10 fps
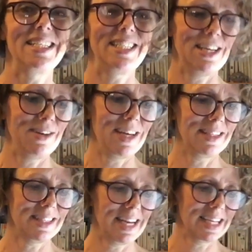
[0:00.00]
So
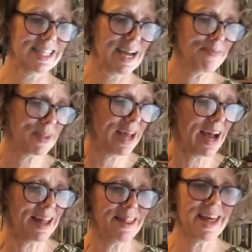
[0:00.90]
that's the next line.
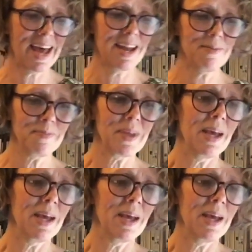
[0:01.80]
And then